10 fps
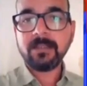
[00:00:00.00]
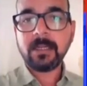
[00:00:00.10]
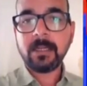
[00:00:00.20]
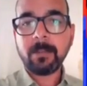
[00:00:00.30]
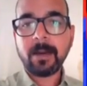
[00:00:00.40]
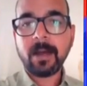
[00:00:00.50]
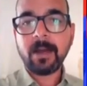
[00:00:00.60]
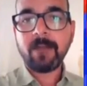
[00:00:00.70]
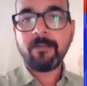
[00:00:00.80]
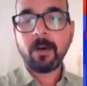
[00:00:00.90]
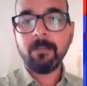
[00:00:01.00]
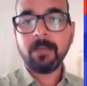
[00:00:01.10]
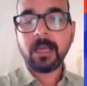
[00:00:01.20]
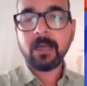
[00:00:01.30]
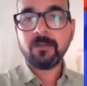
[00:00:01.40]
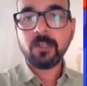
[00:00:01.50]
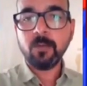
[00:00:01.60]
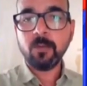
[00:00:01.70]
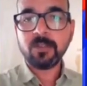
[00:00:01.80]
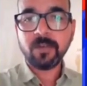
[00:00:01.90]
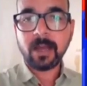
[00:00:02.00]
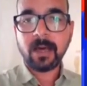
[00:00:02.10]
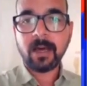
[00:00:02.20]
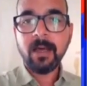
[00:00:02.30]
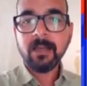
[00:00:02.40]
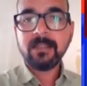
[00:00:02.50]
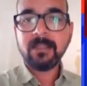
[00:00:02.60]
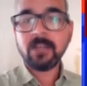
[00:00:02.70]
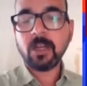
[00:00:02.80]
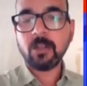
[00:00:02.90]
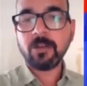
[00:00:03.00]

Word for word: Uh, so what it is that apart from killing of Sidhu Moosewala,